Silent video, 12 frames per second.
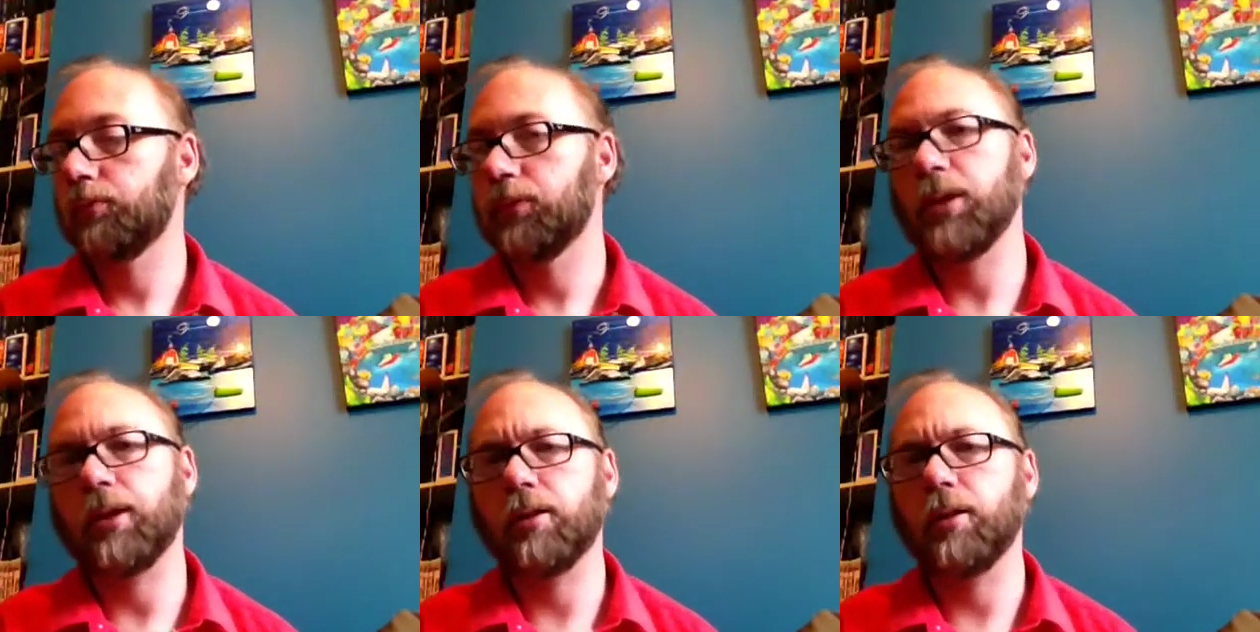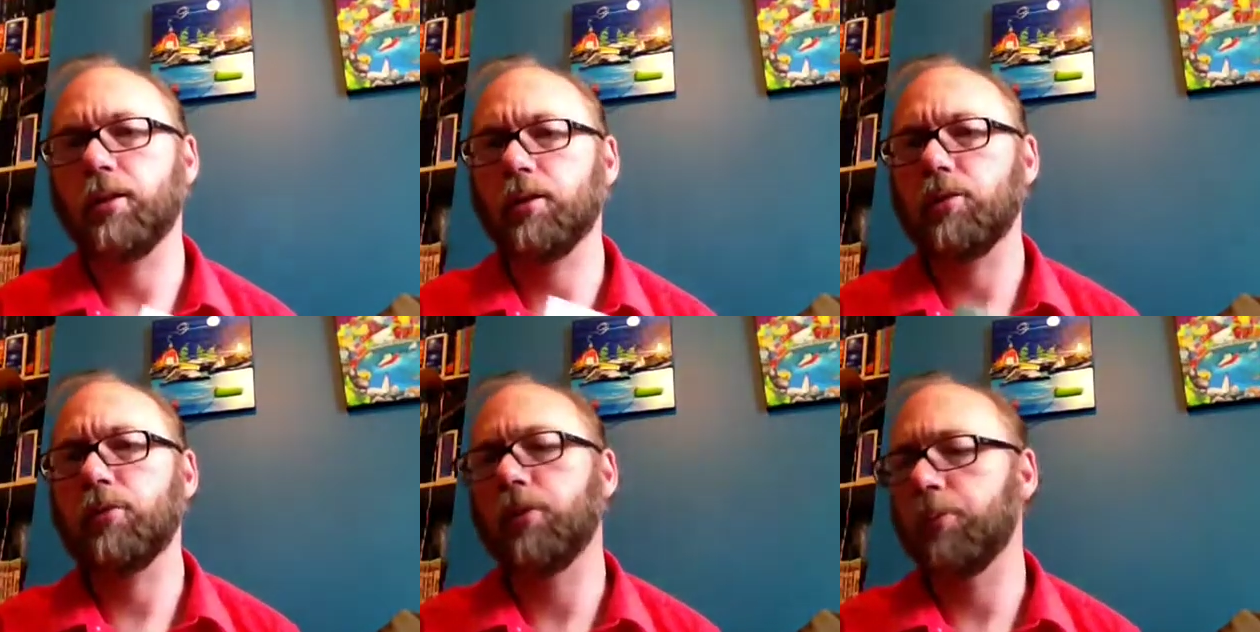I like that
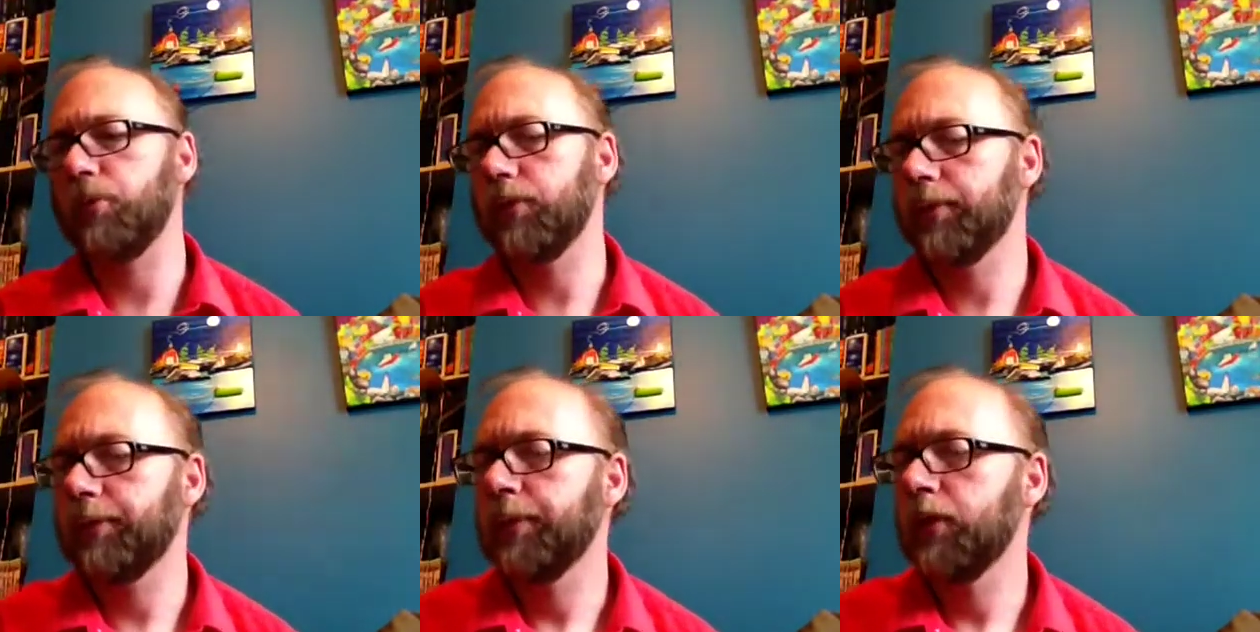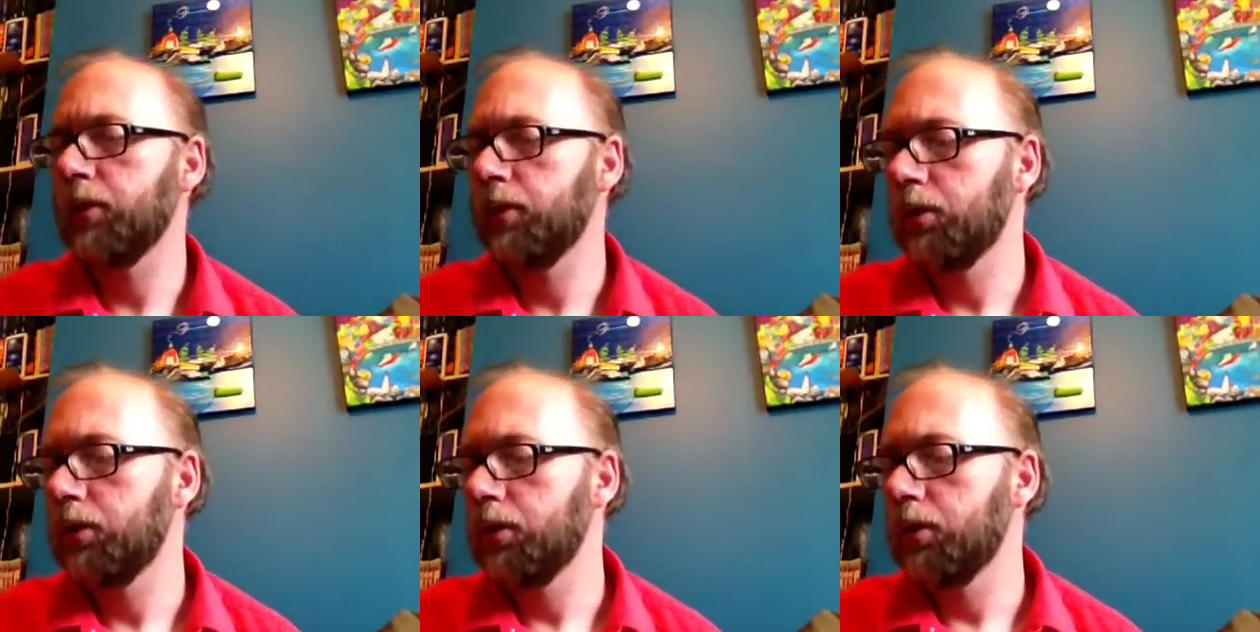actually, it's a fun movie.
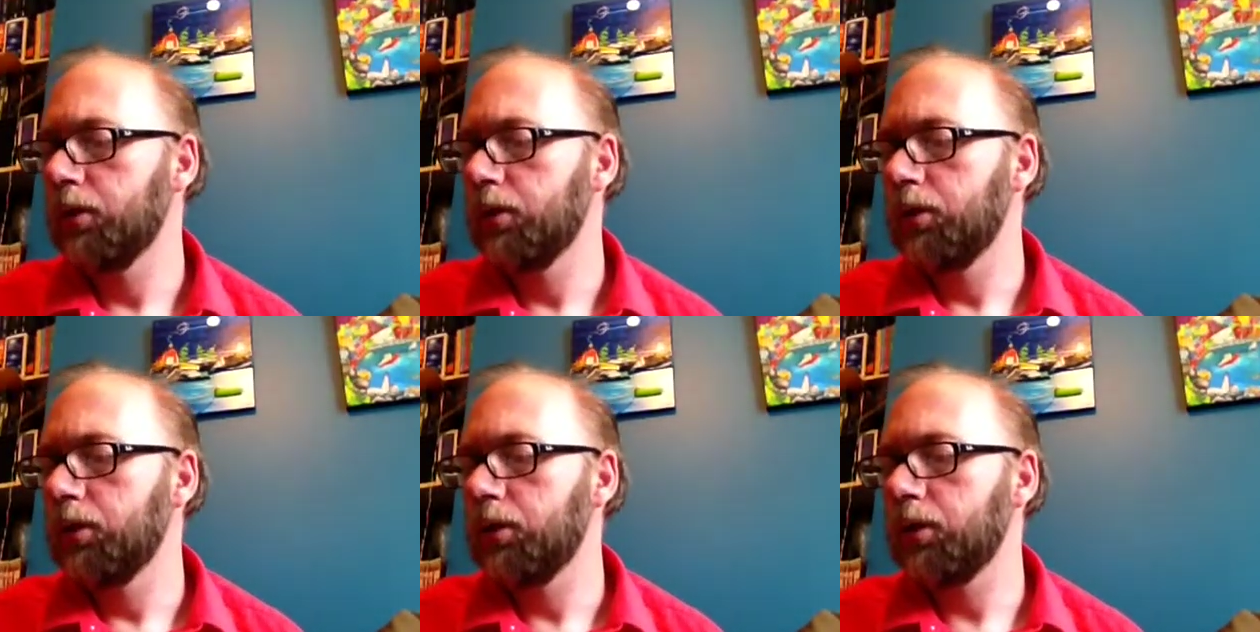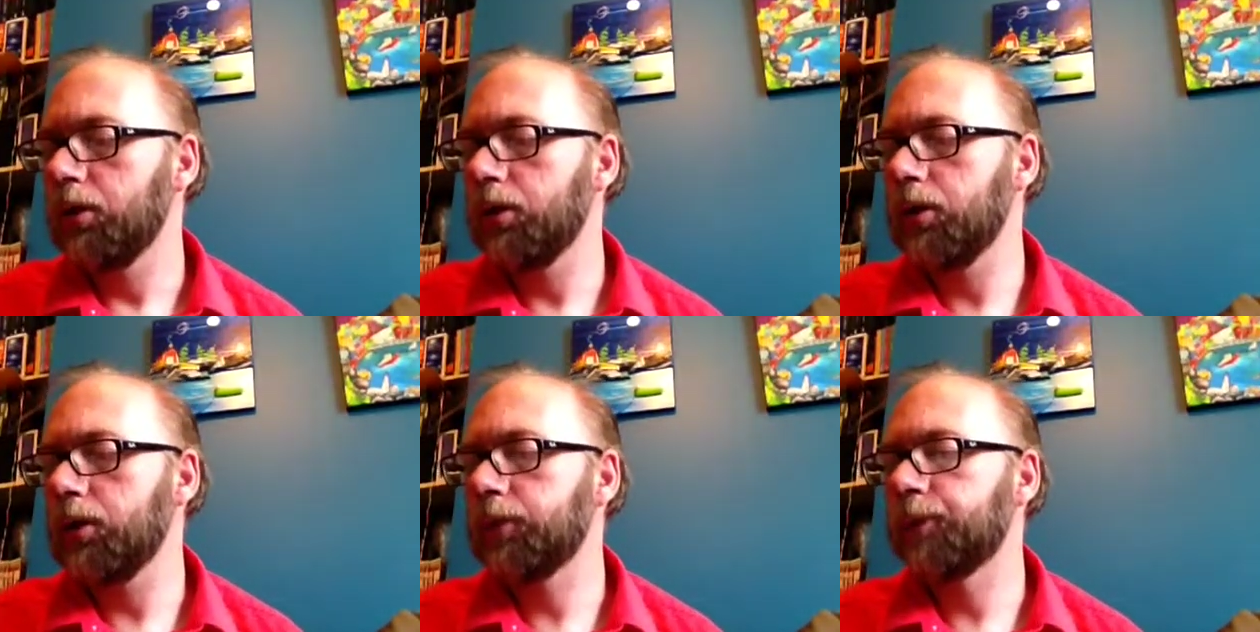
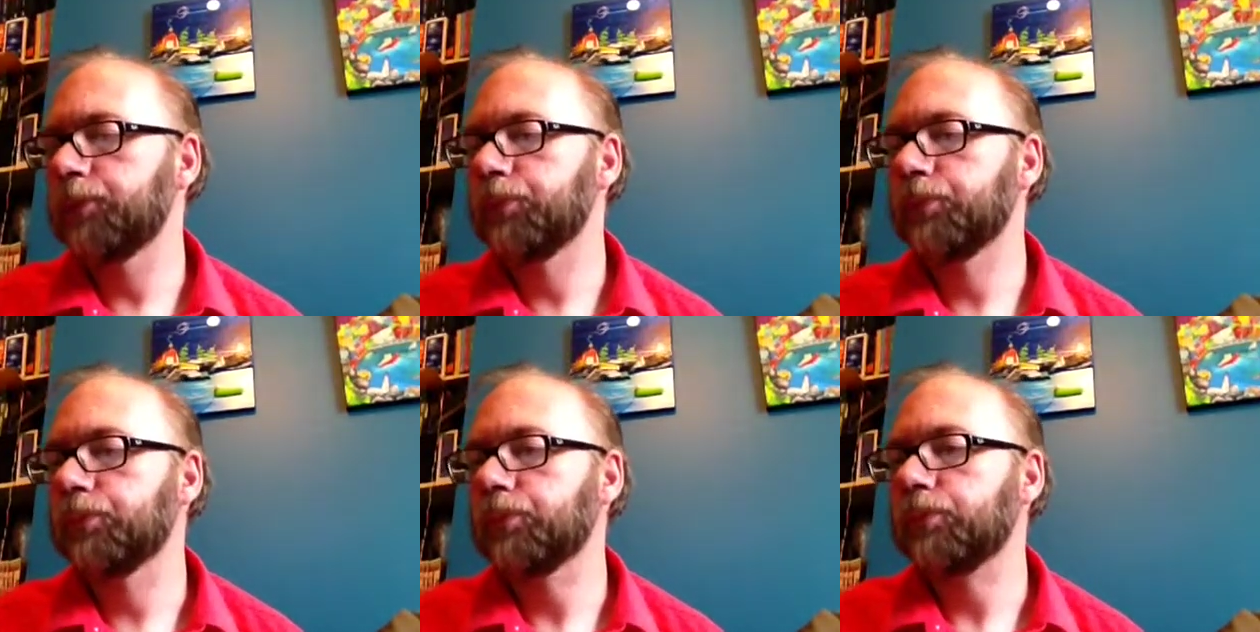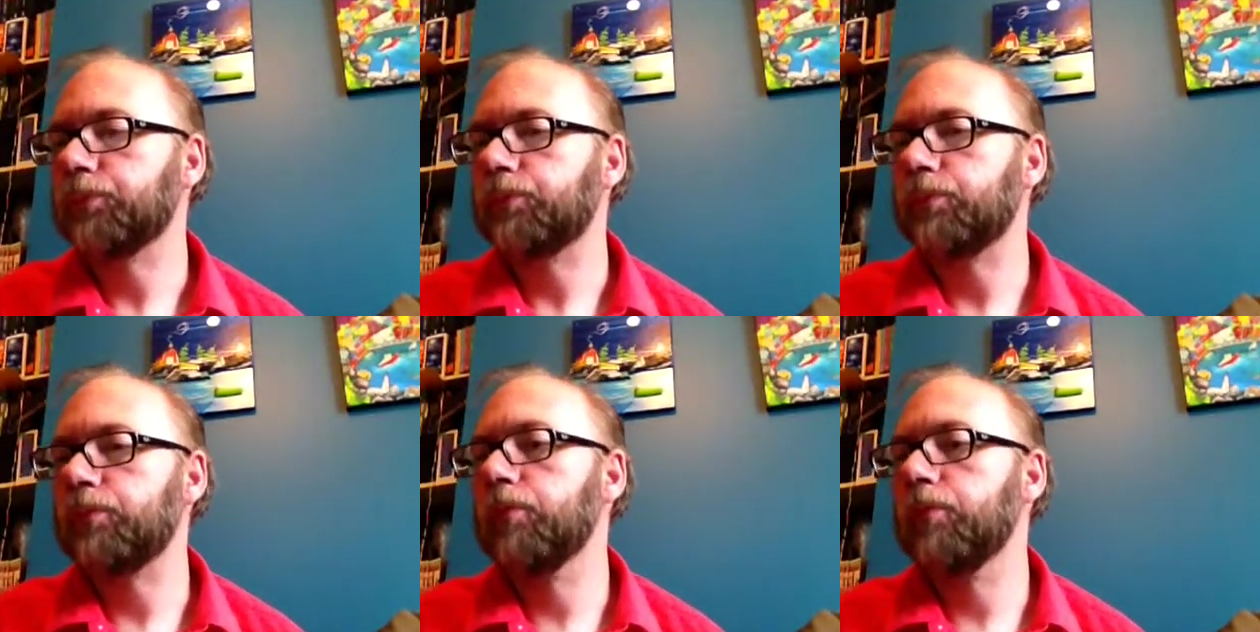Uh,